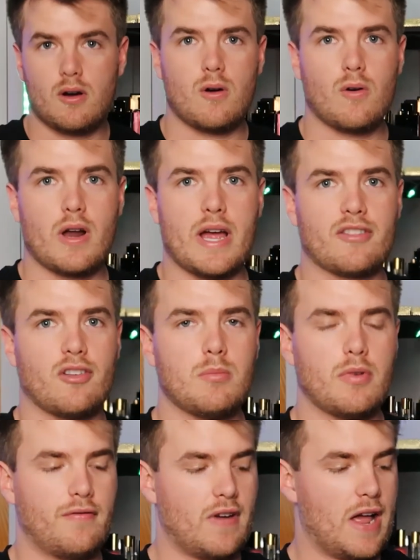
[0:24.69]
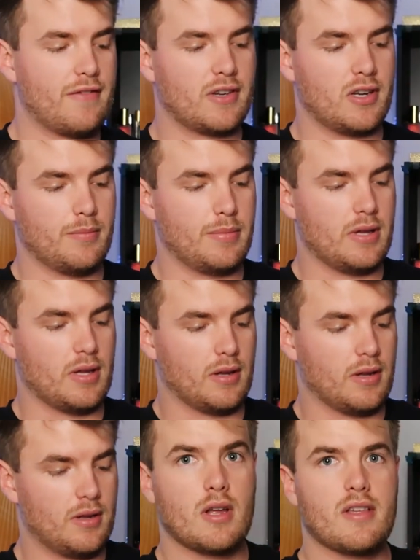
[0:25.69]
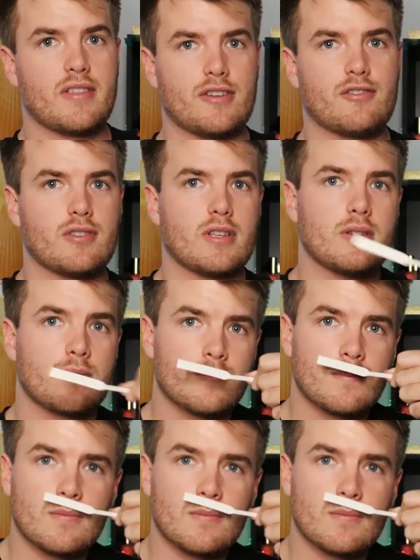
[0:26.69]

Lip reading: All right, so number 5 is going to be citrusy.